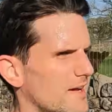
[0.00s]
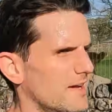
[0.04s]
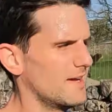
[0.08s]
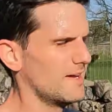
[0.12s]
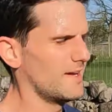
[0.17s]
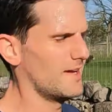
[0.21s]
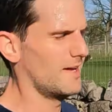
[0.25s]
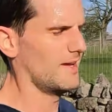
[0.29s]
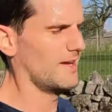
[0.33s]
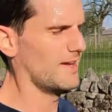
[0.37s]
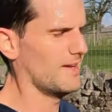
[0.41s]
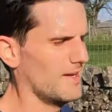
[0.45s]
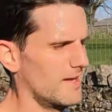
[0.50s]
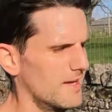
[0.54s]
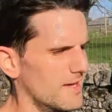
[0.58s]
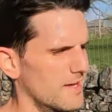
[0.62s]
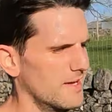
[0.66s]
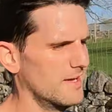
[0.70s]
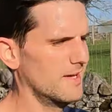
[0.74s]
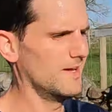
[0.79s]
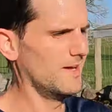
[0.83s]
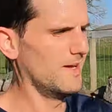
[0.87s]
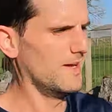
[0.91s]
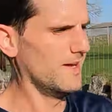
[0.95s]
any issues with
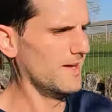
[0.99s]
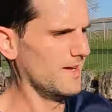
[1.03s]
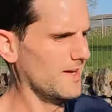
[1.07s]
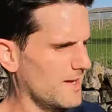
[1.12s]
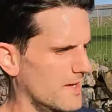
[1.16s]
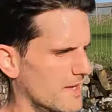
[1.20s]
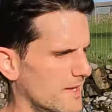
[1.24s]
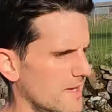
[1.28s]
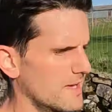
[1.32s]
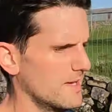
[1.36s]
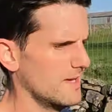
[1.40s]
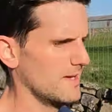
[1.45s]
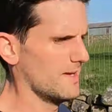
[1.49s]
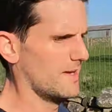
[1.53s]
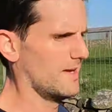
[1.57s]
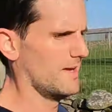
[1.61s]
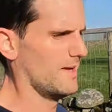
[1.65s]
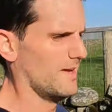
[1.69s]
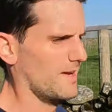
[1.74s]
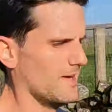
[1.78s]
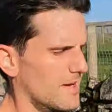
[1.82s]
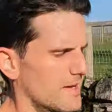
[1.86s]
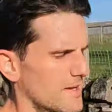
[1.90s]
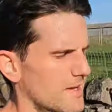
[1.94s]
grip.
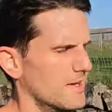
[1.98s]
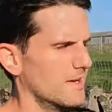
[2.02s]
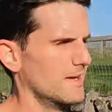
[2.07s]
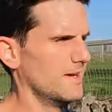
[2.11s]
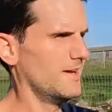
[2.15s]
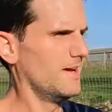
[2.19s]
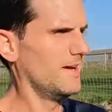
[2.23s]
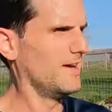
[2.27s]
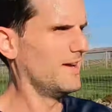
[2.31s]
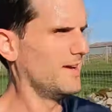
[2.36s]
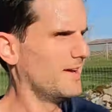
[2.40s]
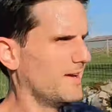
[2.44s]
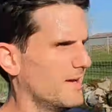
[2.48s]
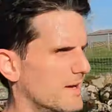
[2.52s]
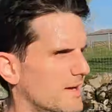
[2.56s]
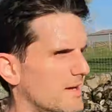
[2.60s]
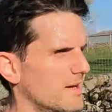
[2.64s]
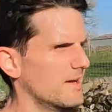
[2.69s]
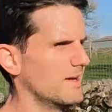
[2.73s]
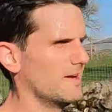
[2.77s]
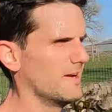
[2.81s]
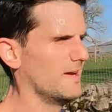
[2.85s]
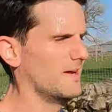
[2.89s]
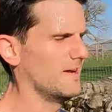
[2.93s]
I'd probably take this shoe
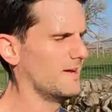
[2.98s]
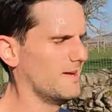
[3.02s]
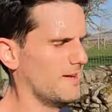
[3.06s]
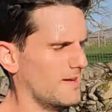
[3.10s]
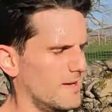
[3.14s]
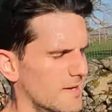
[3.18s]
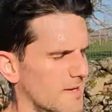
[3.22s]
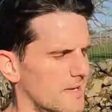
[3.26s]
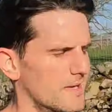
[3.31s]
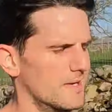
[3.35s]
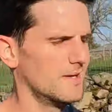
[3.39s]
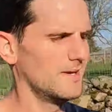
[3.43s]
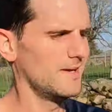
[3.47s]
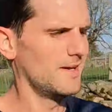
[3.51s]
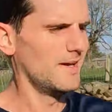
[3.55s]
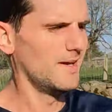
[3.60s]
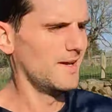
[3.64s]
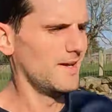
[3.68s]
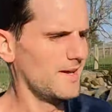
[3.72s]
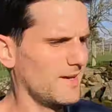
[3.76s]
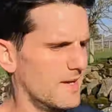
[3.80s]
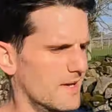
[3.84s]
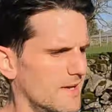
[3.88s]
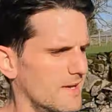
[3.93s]
on roads,
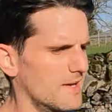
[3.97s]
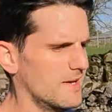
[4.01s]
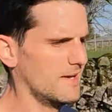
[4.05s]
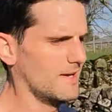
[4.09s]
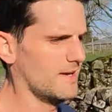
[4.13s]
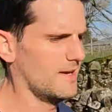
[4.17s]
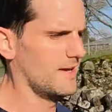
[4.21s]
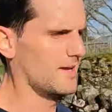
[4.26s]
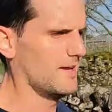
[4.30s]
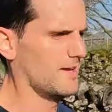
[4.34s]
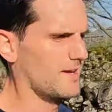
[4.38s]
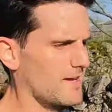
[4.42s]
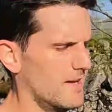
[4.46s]
canal paths,